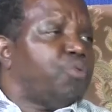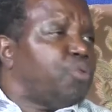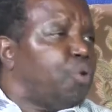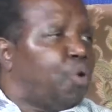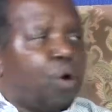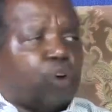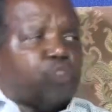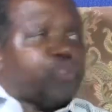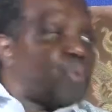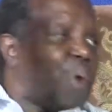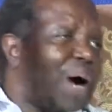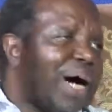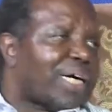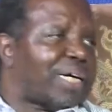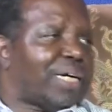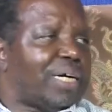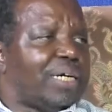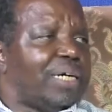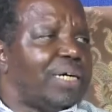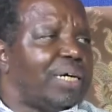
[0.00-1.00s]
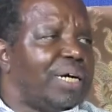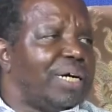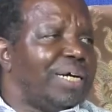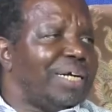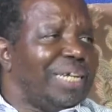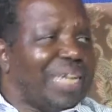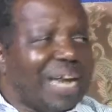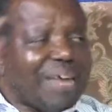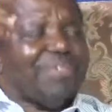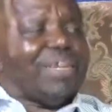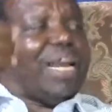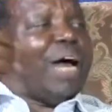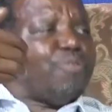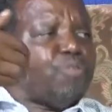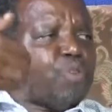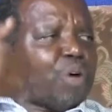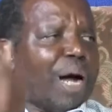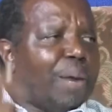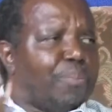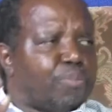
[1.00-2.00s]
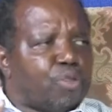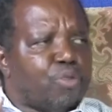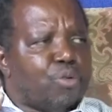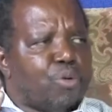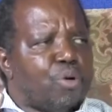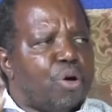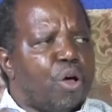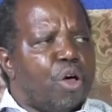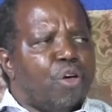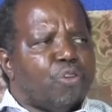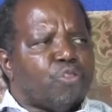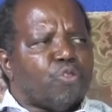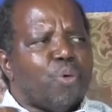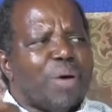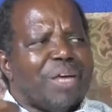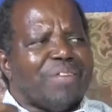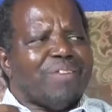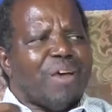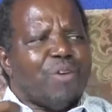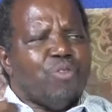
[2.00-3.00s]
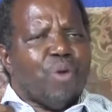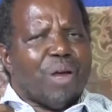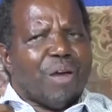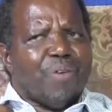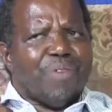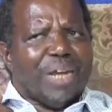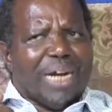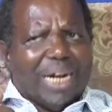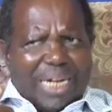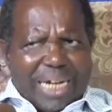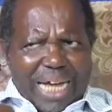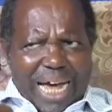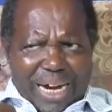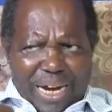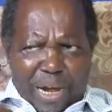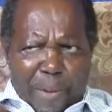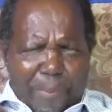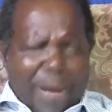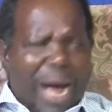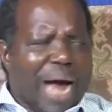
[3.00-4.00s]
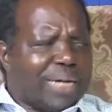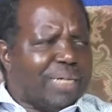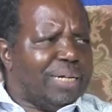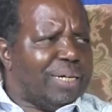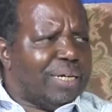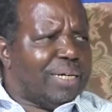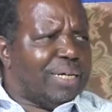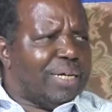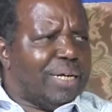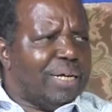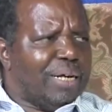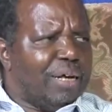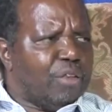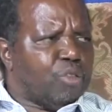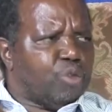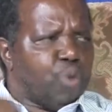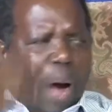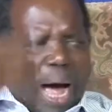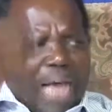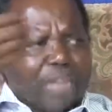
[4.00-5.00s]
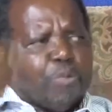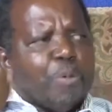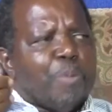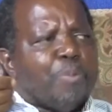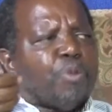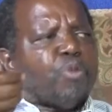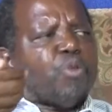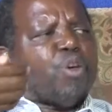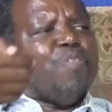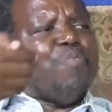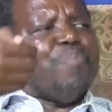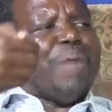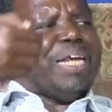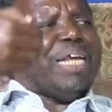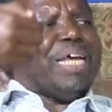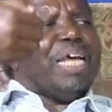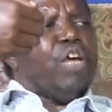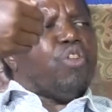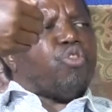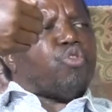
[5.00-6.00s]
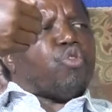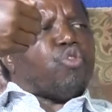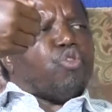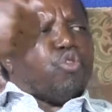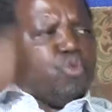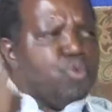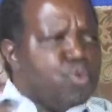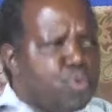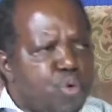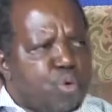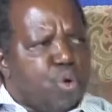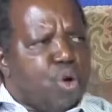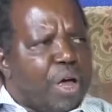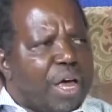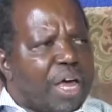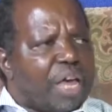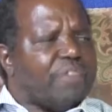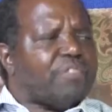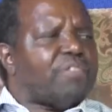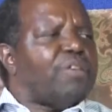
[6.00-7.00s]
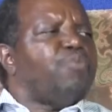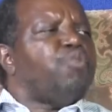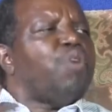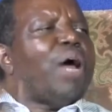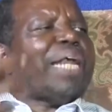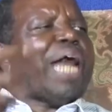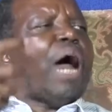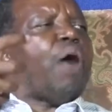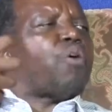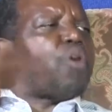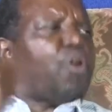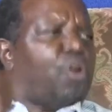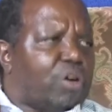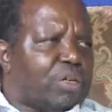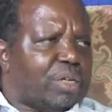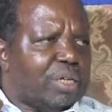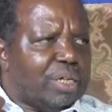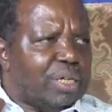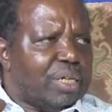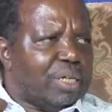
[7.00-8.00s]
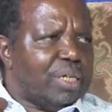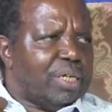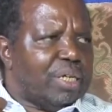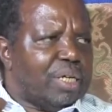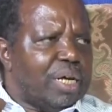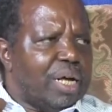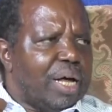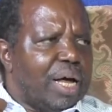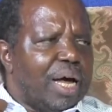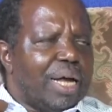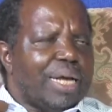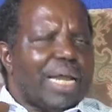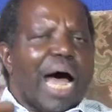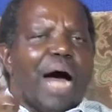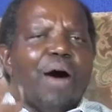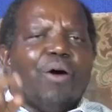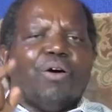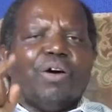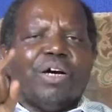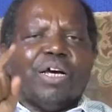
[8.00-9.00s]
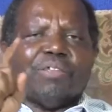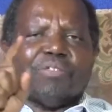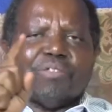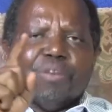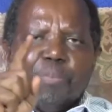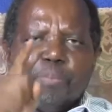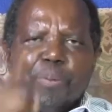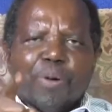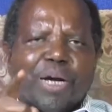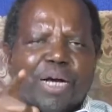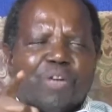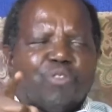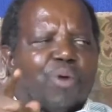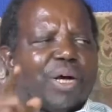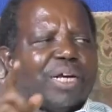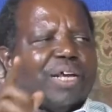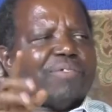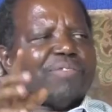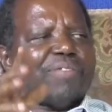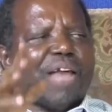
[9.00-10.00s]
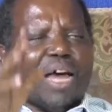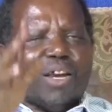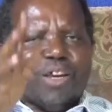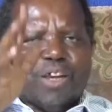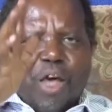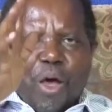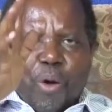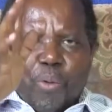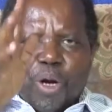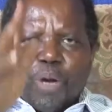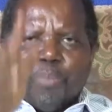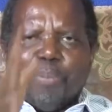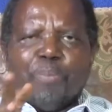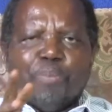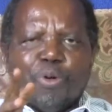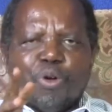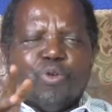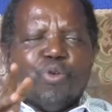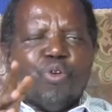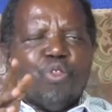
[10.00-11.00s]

to God's work. It doesn't have to come to you. So you are a very daring man to ask people to give money to you as if you are now God. Now, it's important to understand when people do